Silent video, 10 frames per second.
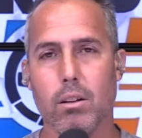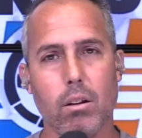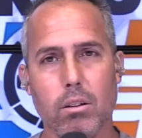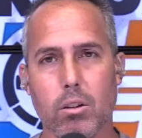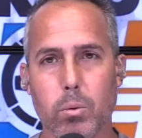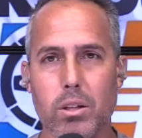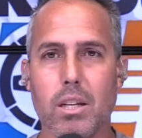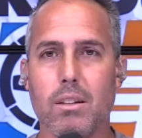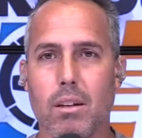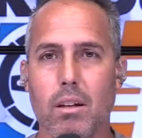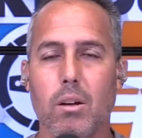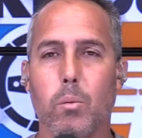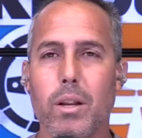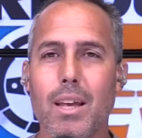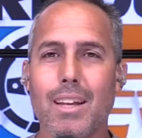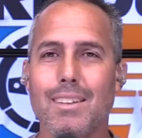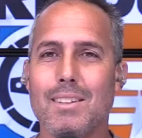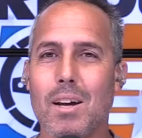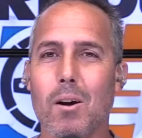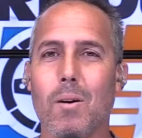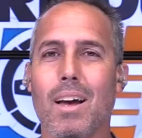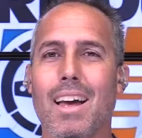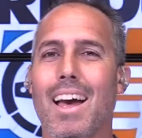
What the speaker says: No, look, we need to know